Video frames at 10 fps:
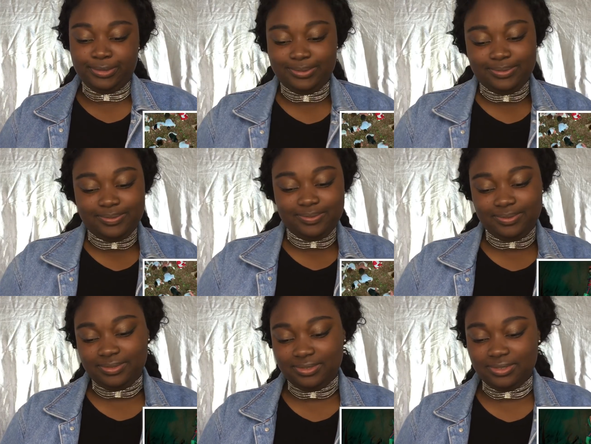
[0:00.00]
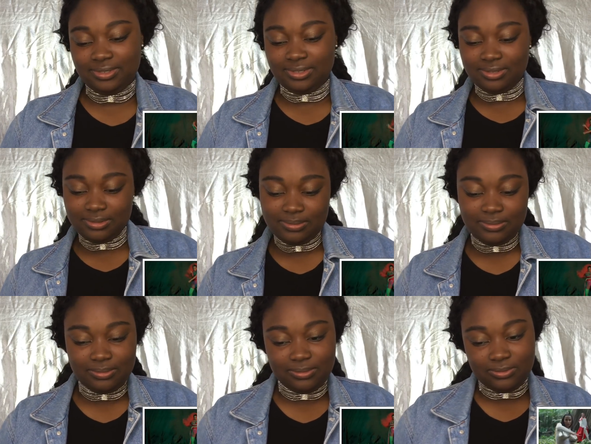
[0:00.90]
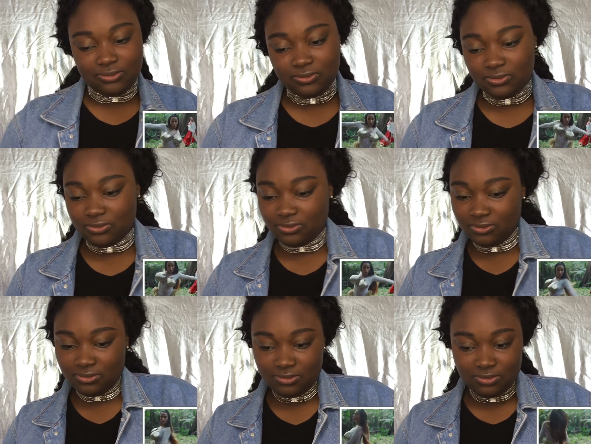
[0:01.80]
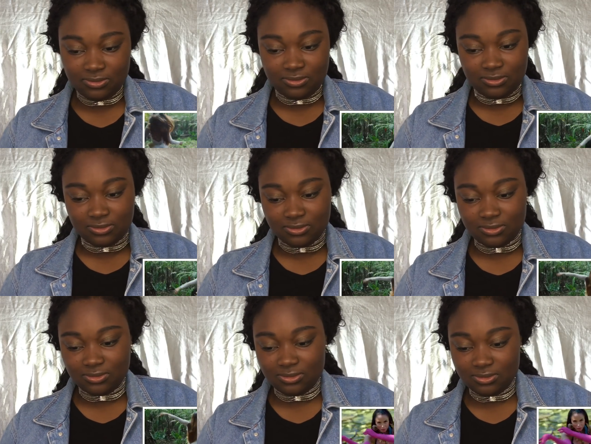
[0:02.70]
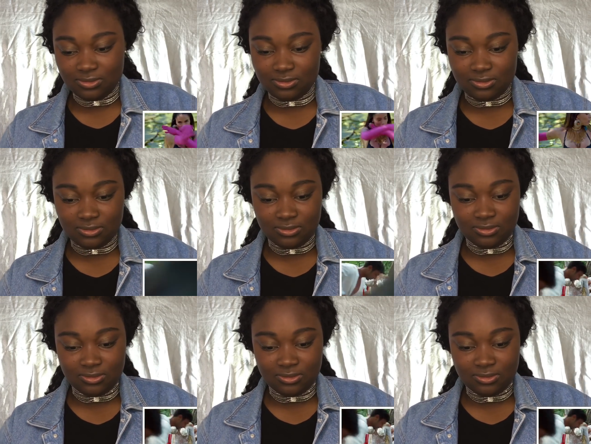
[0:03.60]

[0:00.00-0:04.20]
Nobody speaks.